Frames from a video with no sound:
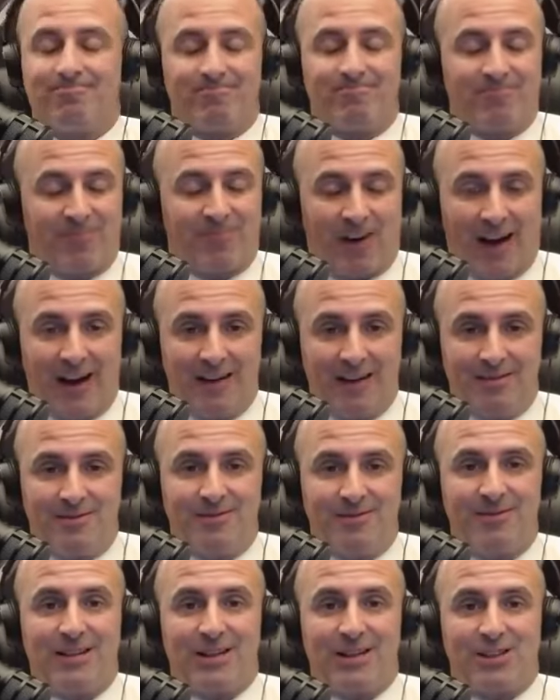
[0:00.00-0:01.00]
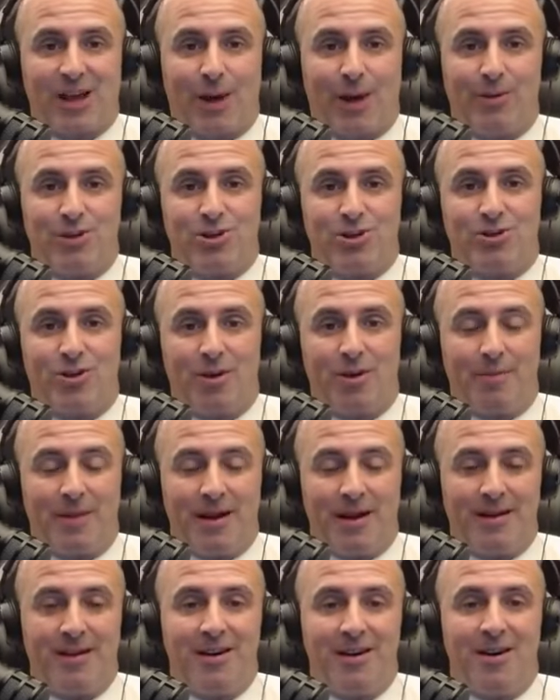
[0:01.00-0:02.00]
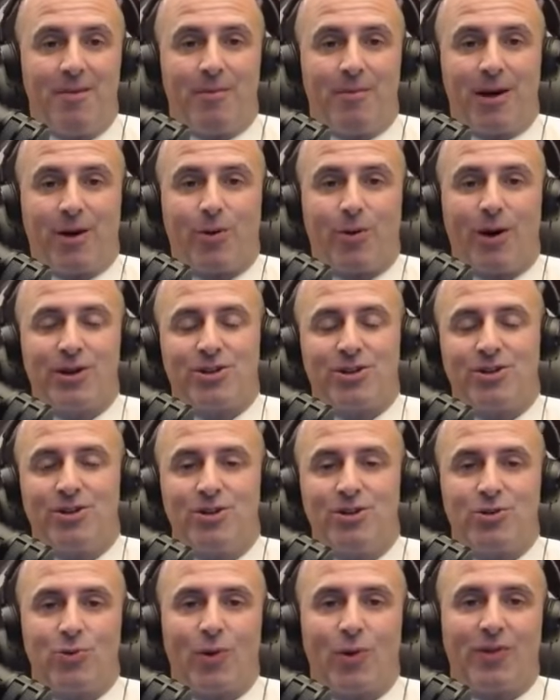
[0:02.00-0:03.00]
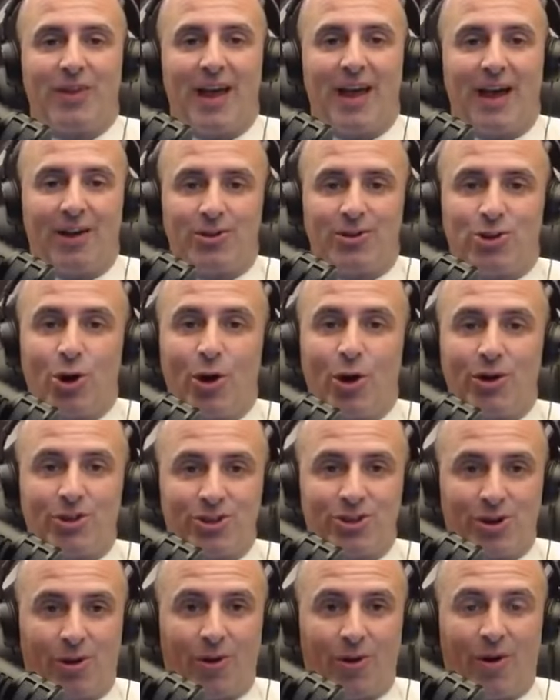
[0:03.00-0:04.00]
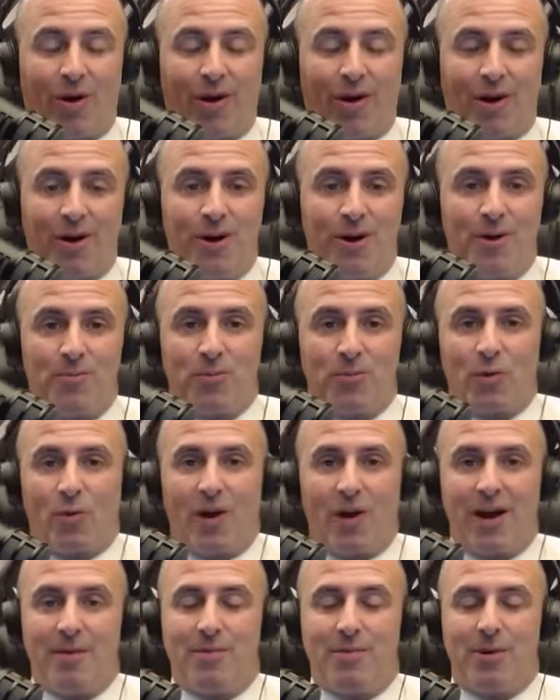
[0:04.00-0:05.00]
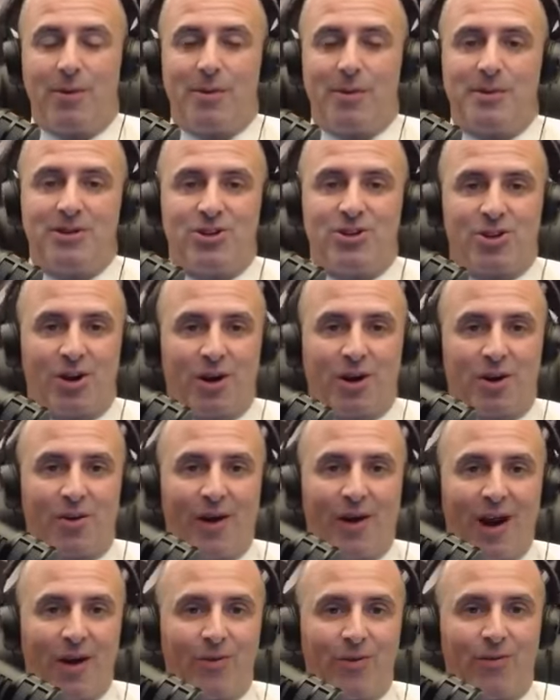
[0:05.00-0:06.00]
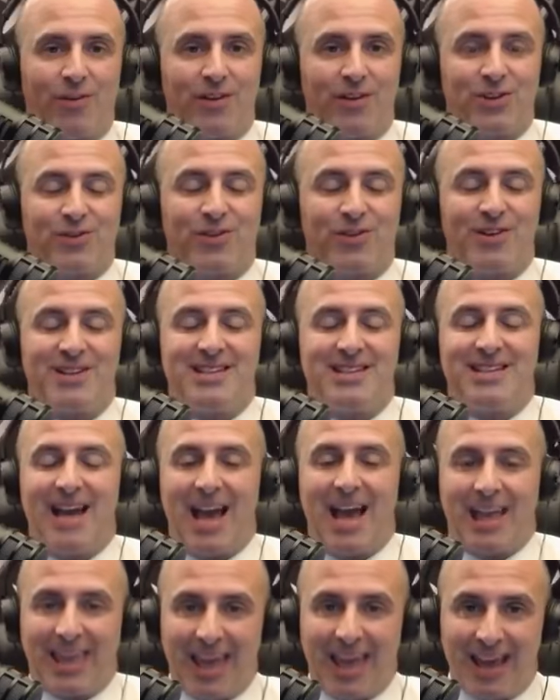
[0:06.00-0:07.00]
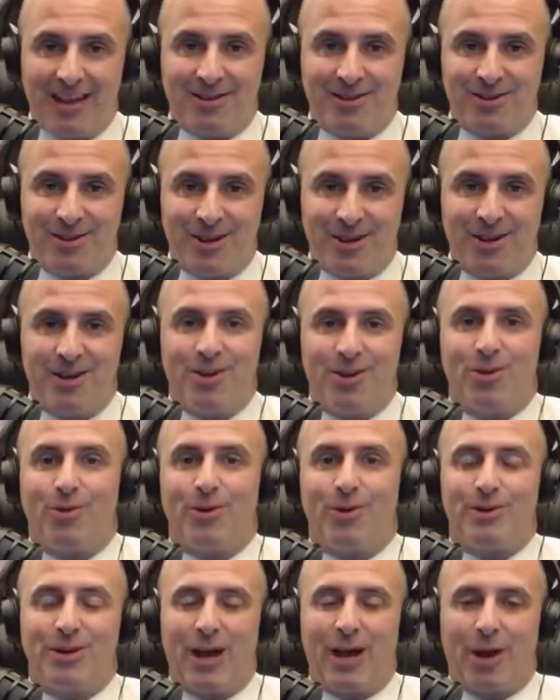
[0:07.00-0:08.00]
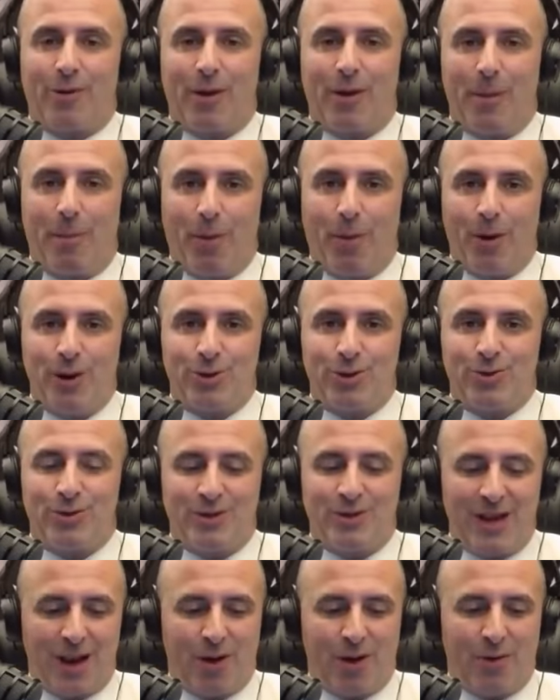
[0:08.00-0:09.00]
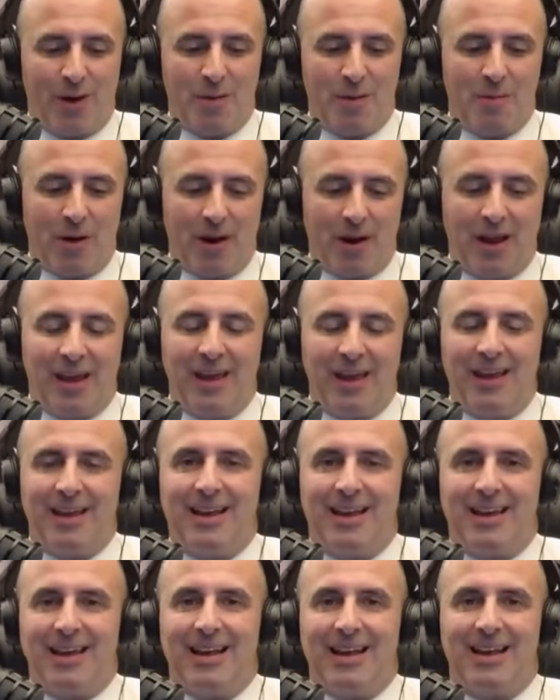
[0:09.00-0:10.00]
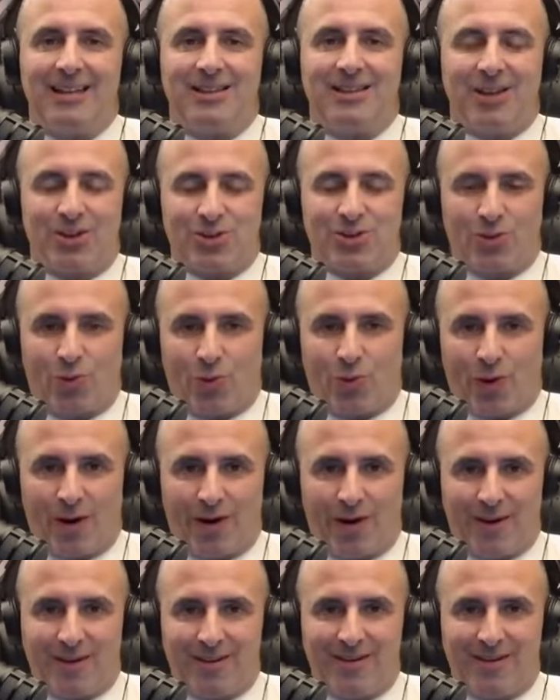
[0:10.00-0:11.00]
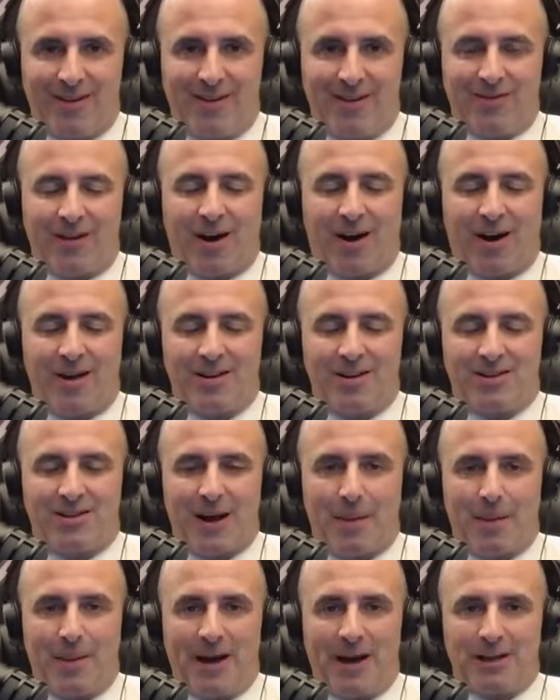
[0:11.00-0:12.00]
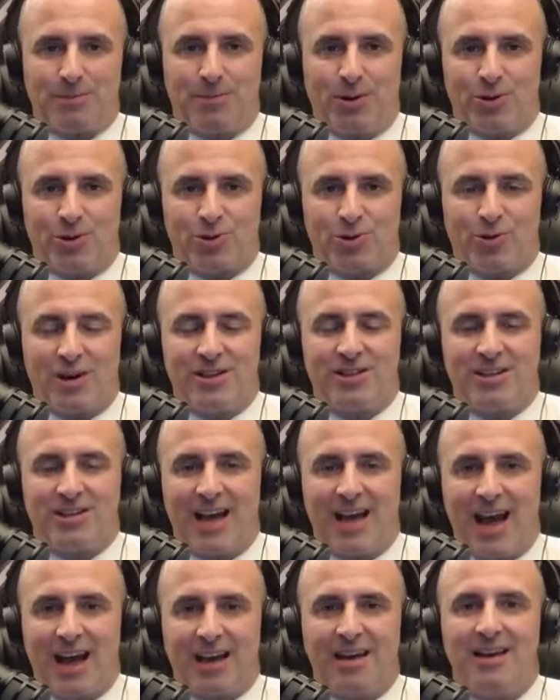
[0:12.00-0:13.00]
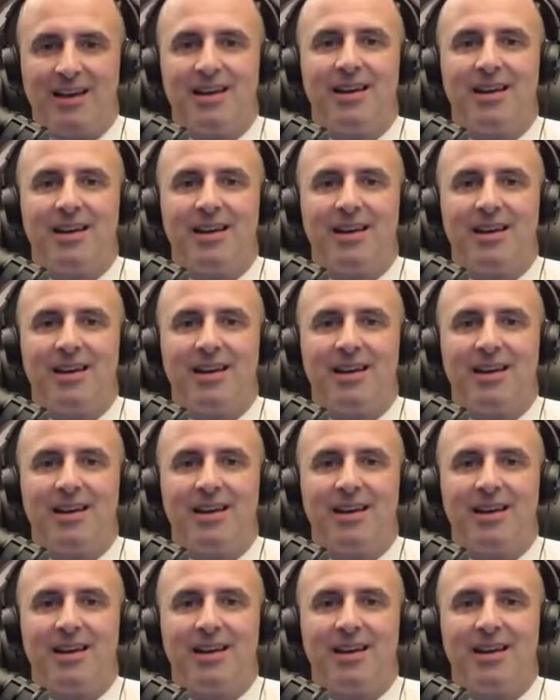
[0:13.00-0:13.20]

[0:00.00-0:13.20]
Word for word: fine that's how it should have been. My question is, what the hell took so long? Why have we been jerking around for this for decades? We take away points, we take away money. It doesn't work if the car does not pass post race tech.